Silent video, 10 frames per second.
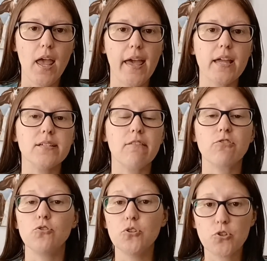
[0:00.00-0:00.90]
And if
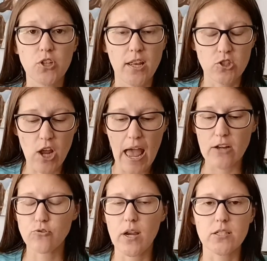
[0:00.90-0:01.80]
you do change
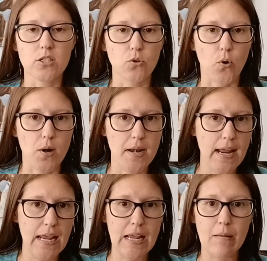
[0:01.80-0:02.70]
address or
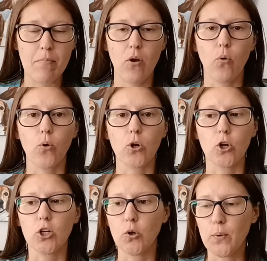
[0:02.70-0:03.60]
name
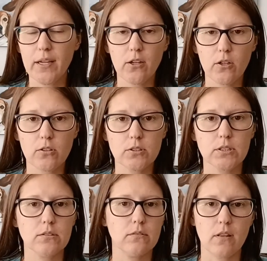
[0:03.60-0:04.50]
or
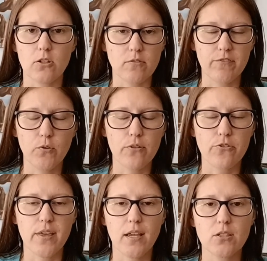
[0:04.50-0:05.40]
careers, and there's a few other
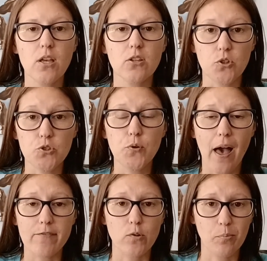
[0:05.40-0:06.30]
things, you do
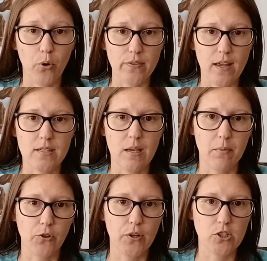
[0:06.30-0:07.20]
have to report that to
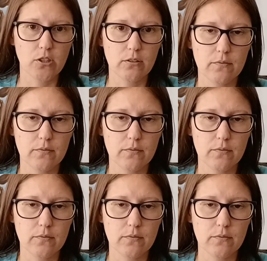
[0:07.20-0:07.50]
immigration.